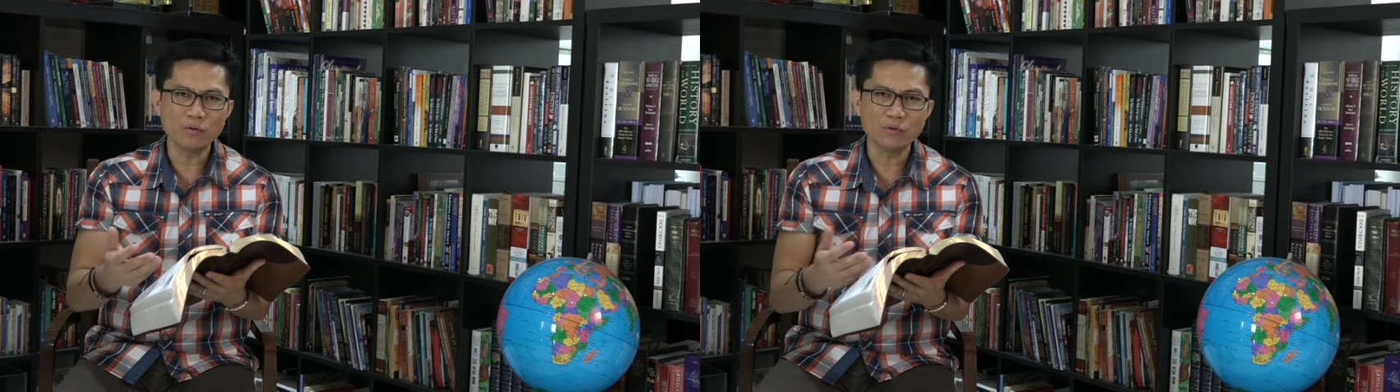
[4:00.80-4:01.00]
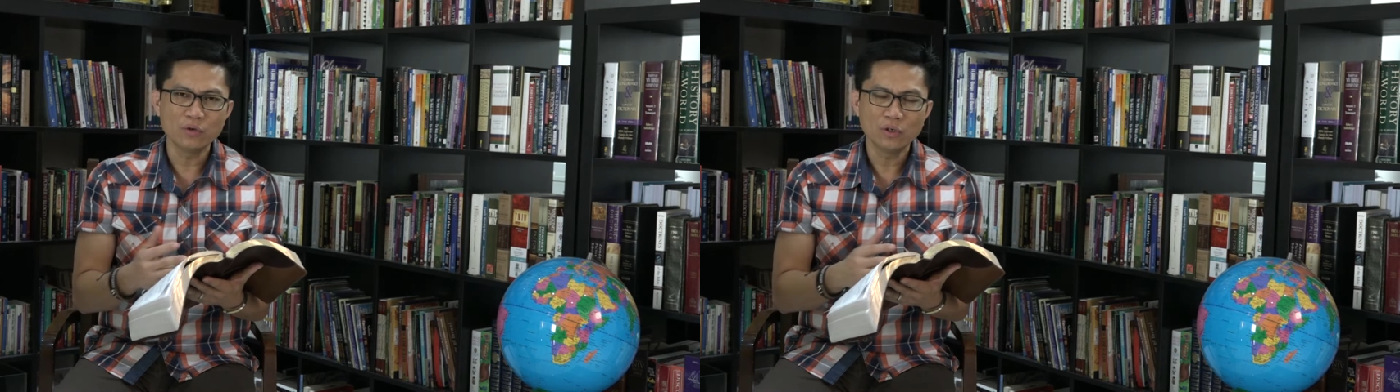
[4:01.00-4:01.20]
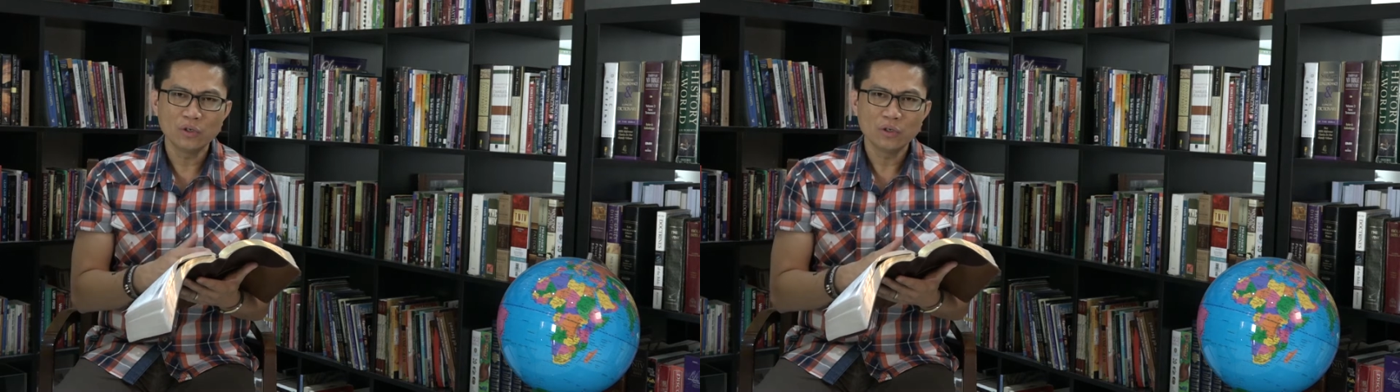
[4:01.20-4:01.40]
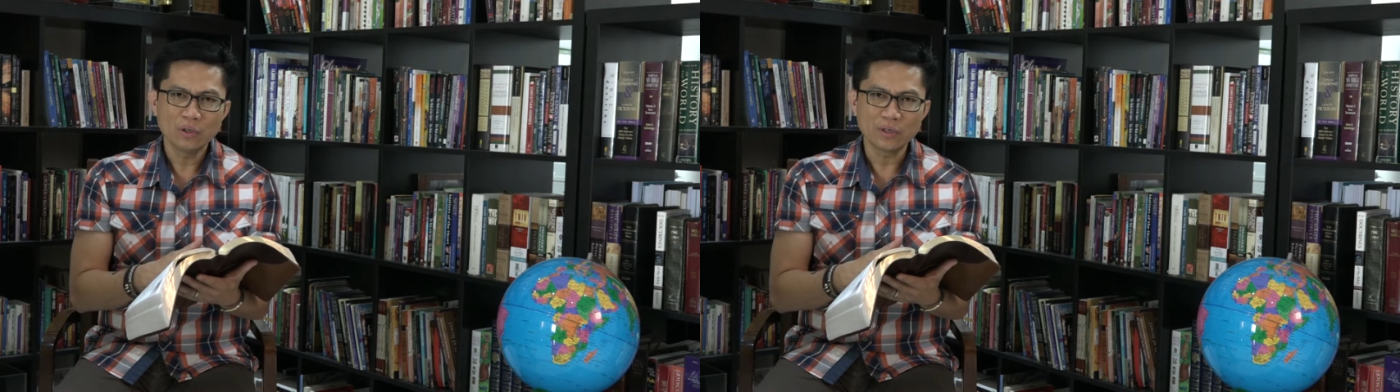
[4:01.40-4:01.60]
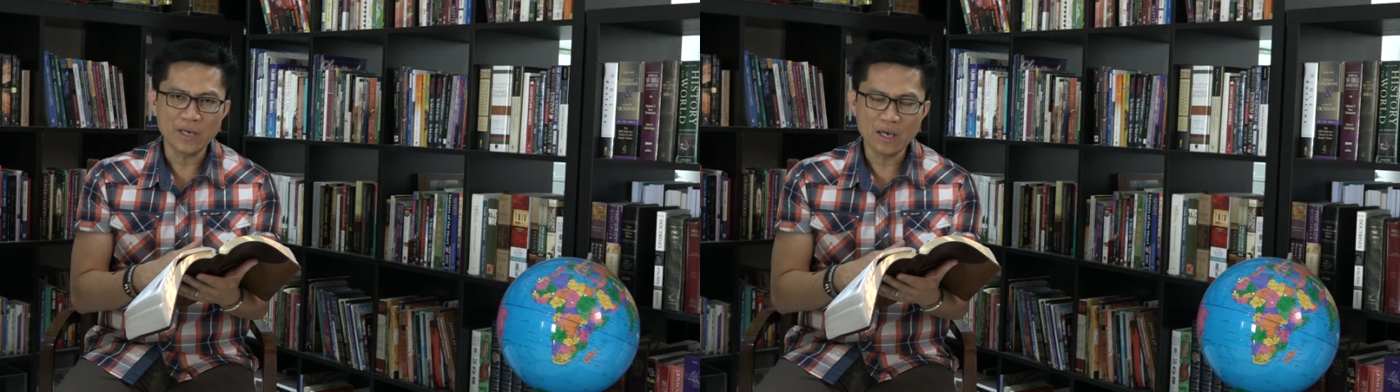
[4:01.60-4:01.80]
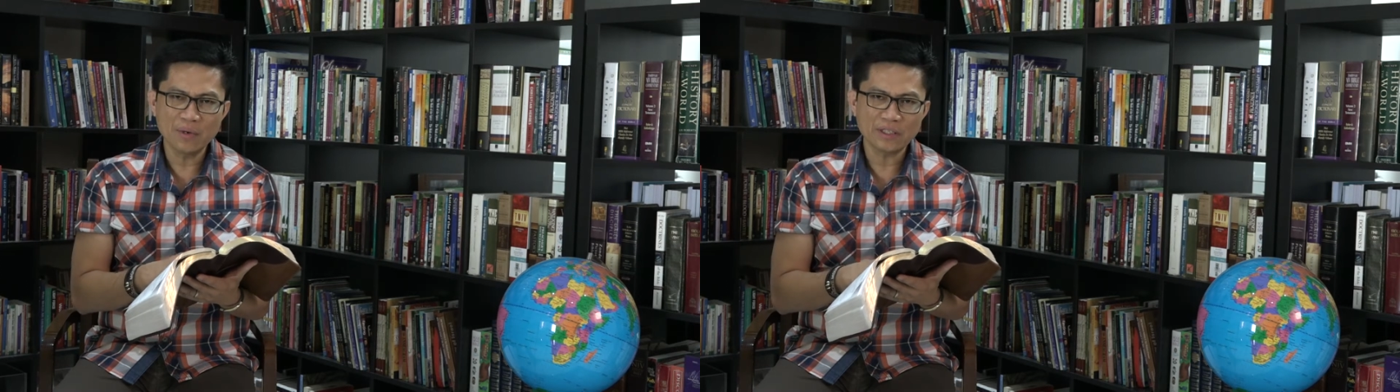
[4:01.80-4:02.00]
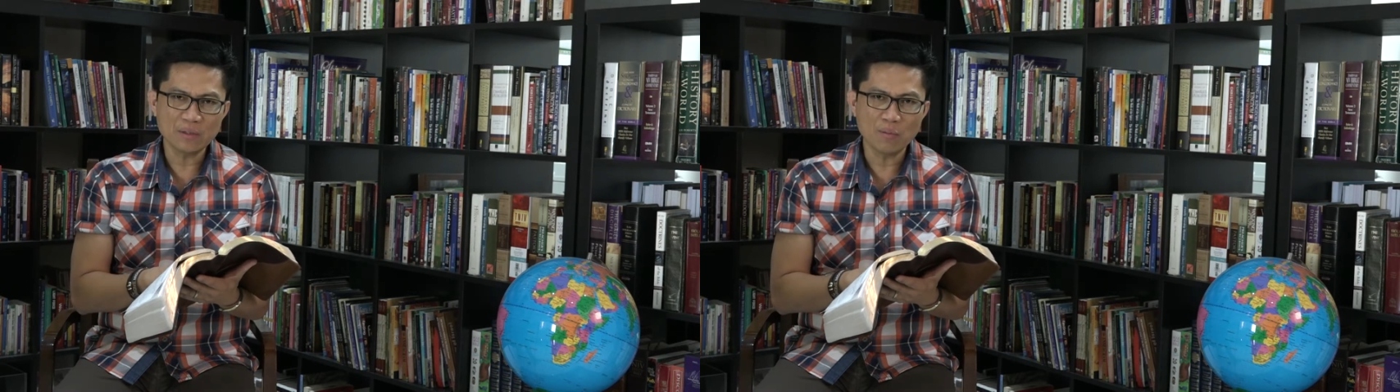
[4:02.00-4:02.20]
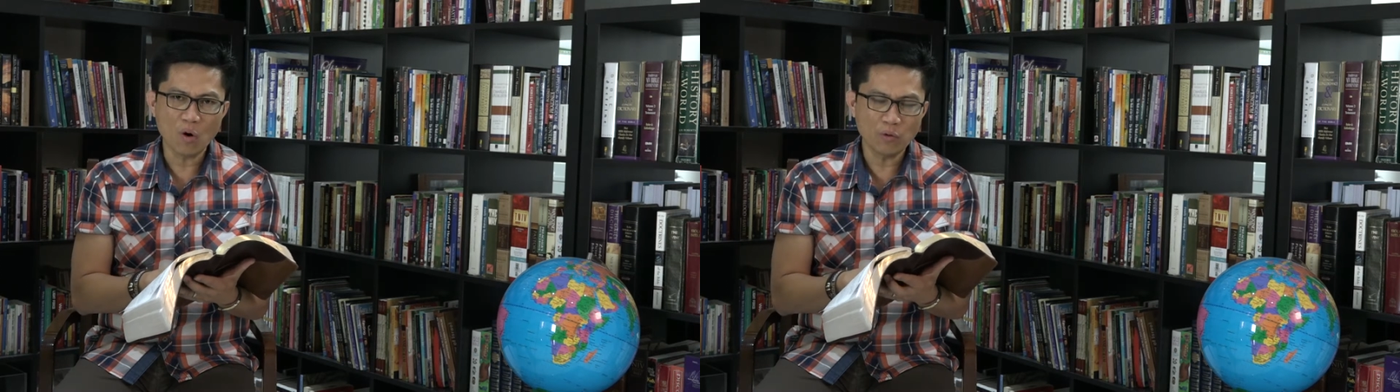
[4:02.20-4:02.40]
who gave us
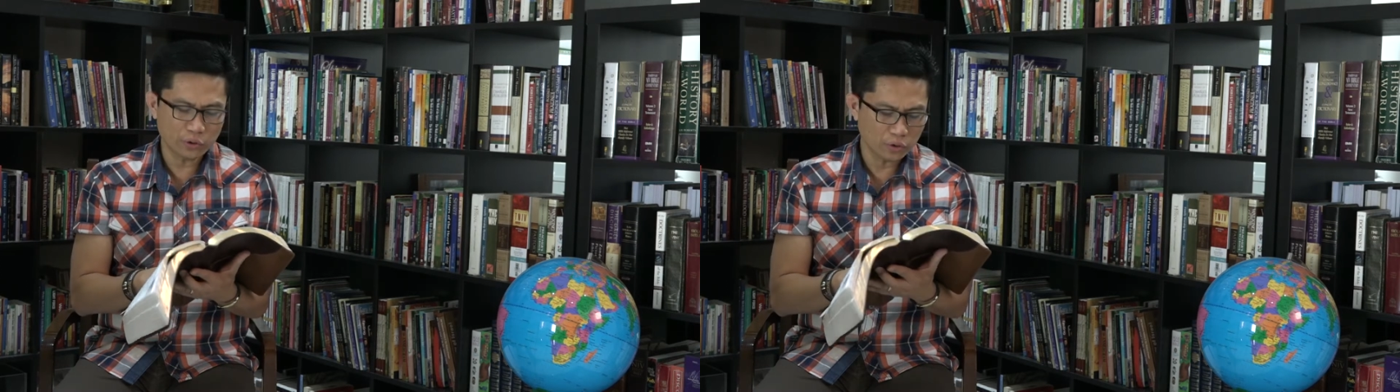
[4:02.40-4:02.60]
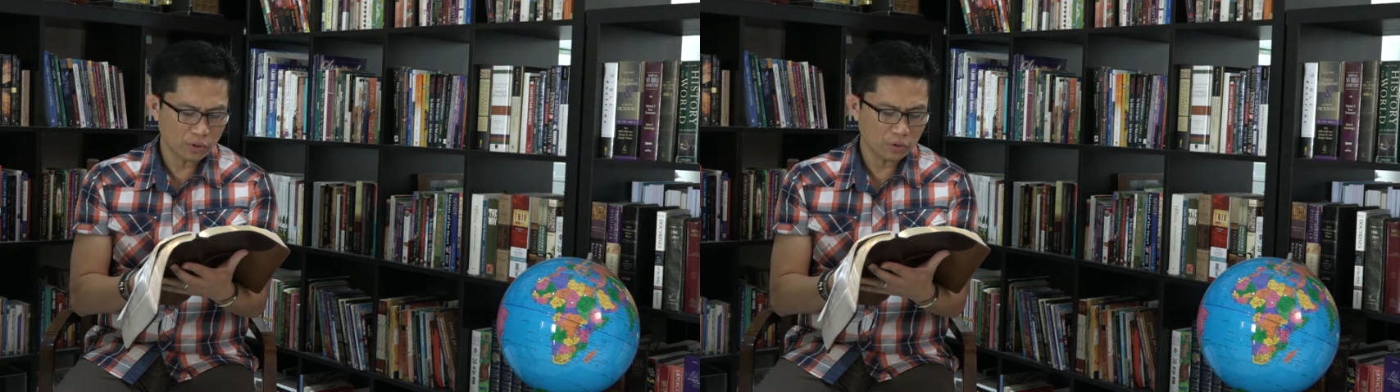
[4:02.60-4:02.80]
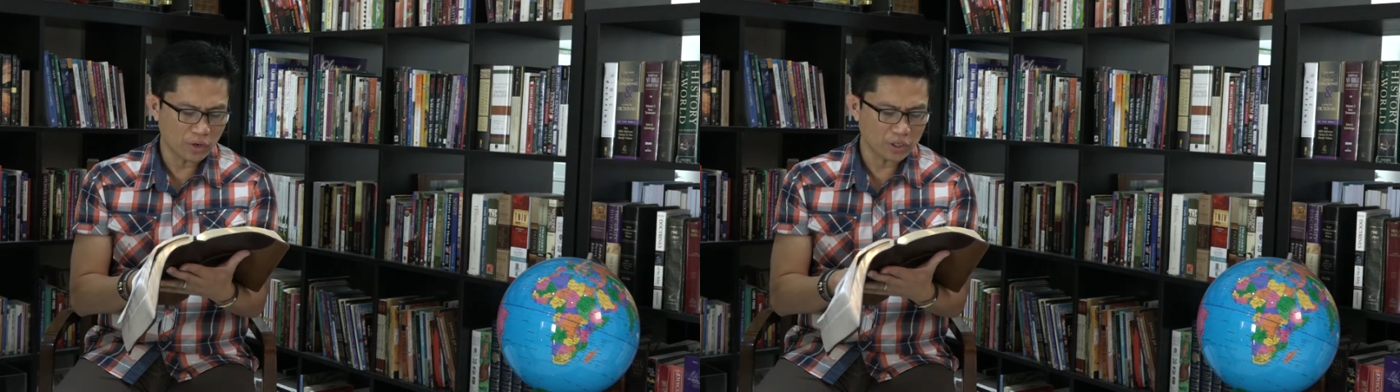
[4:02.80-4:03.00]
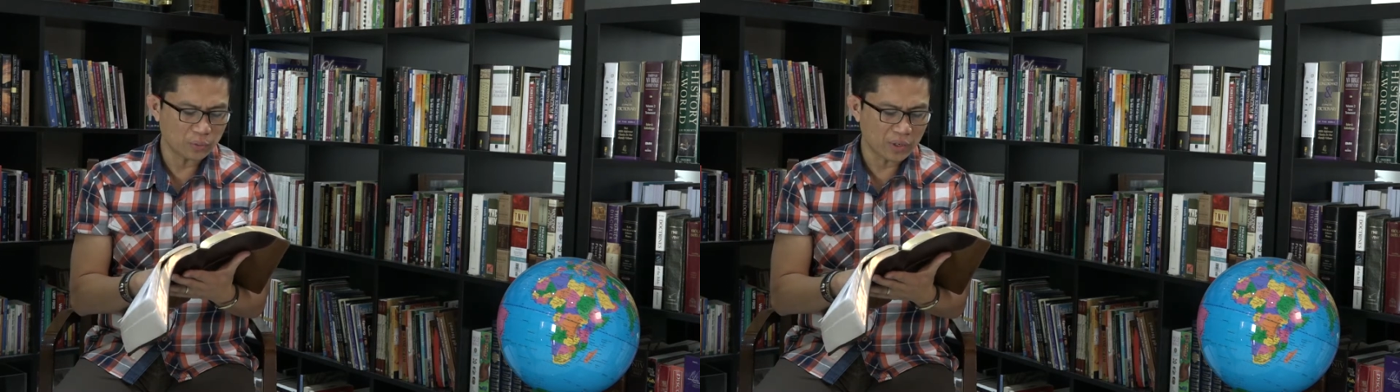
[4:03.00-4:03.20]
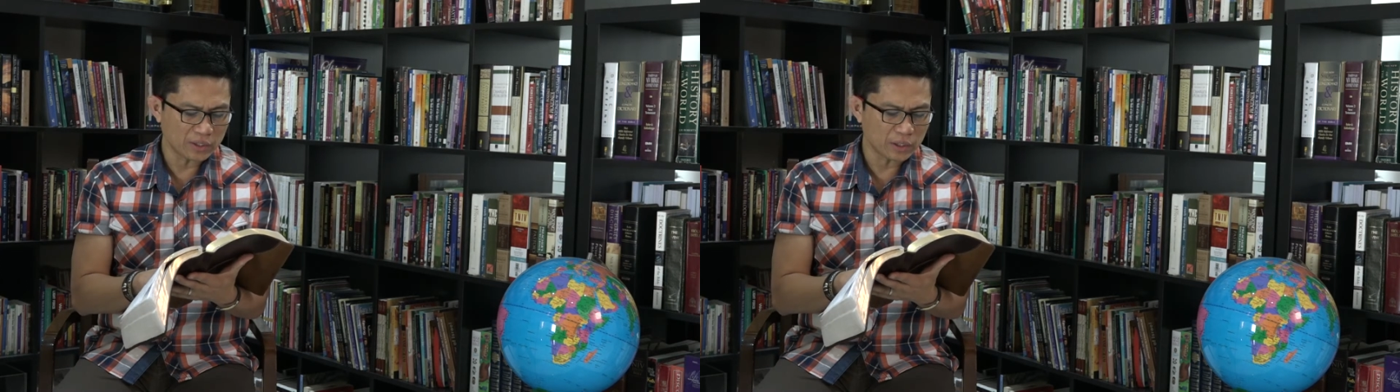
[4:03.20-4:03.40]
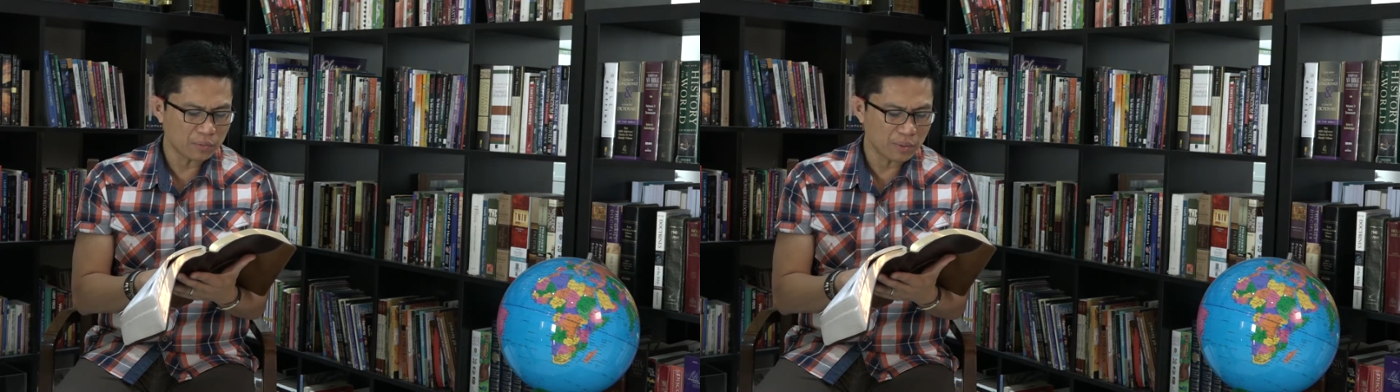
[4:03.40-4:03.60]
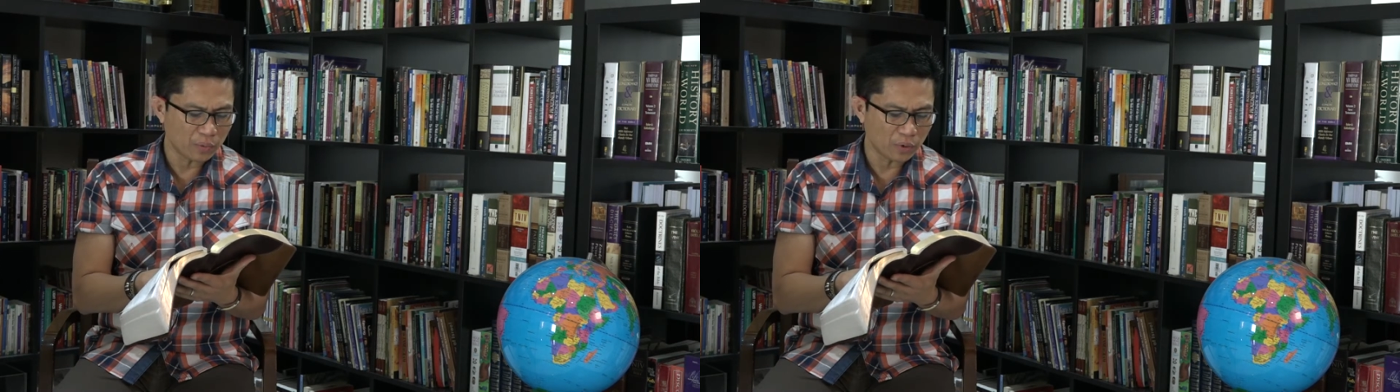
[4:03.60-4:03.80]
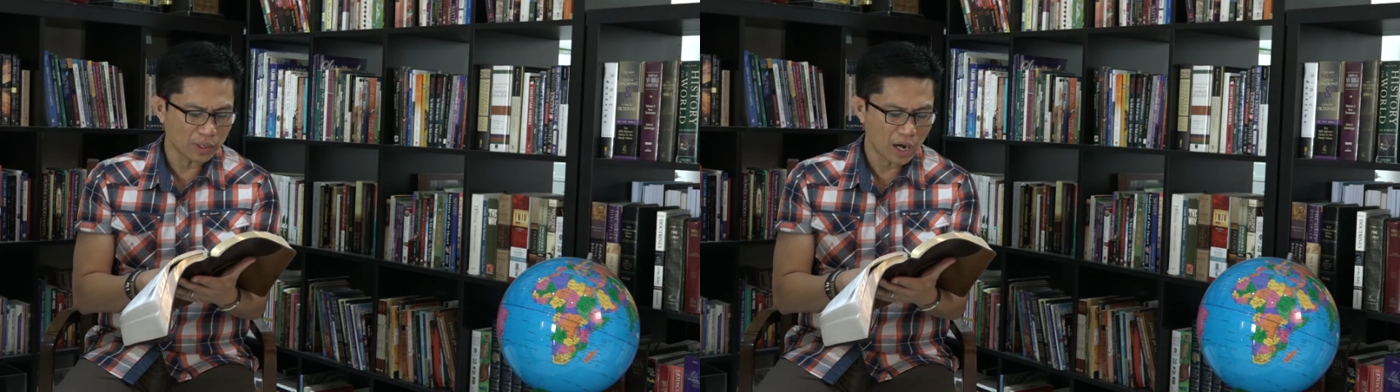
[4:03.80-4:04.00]
emotion to express it
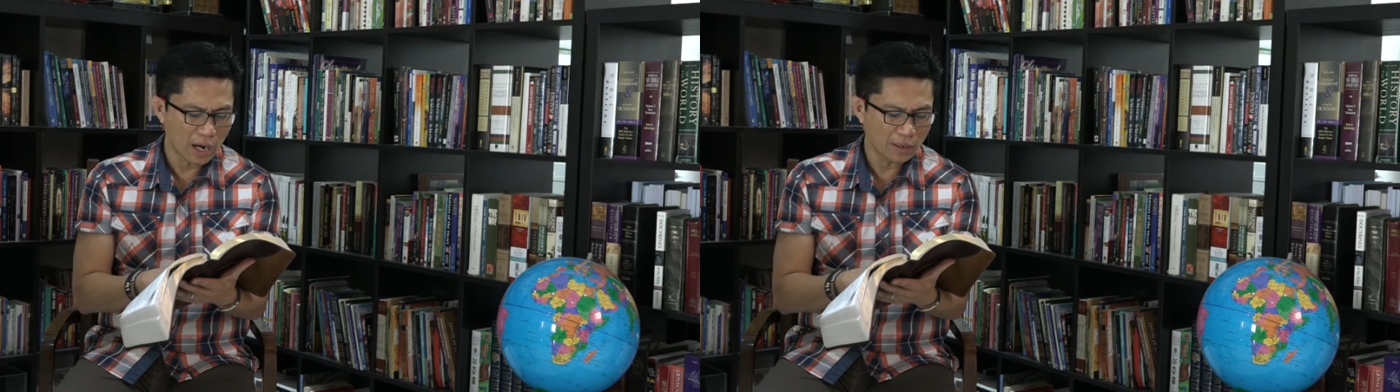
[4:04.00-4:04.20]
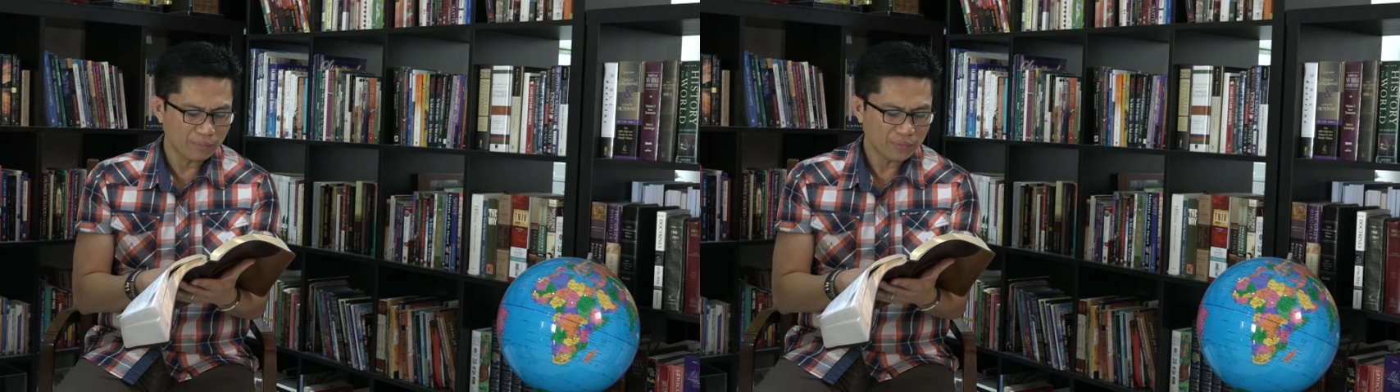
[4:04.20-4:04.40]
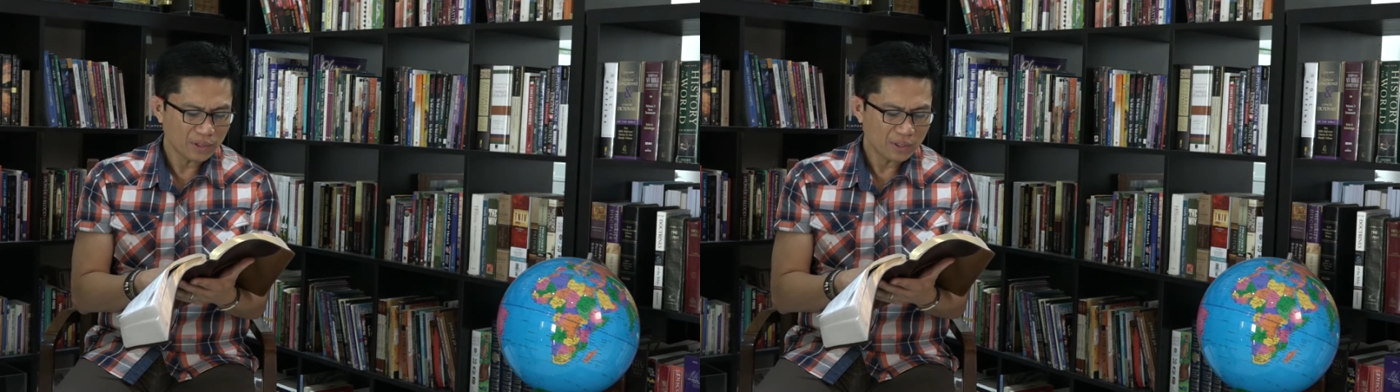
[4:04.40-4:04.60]
before God.